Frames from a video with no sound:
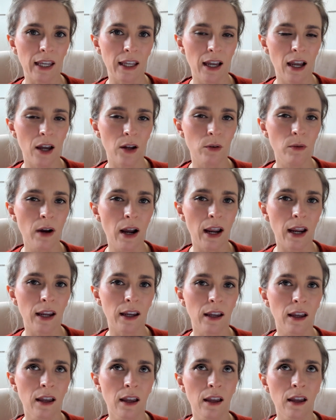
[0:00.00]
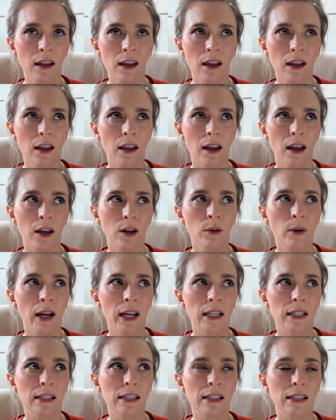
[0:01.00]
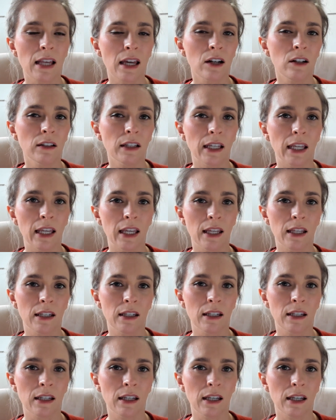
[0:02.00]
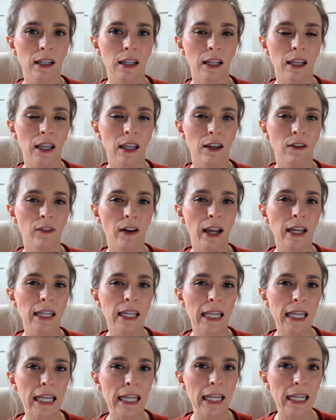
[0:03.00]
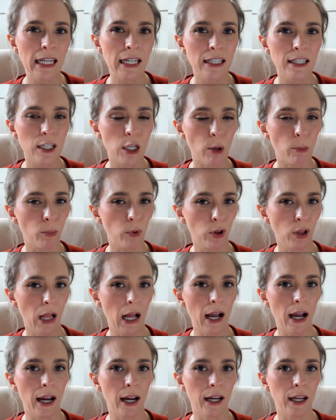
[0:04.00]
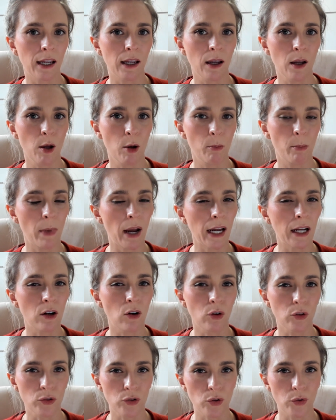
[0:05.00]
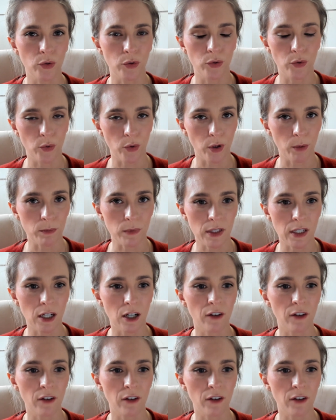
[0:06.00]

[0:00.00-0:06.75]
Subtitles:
How do I settle in if I can't apply my cultural norms here?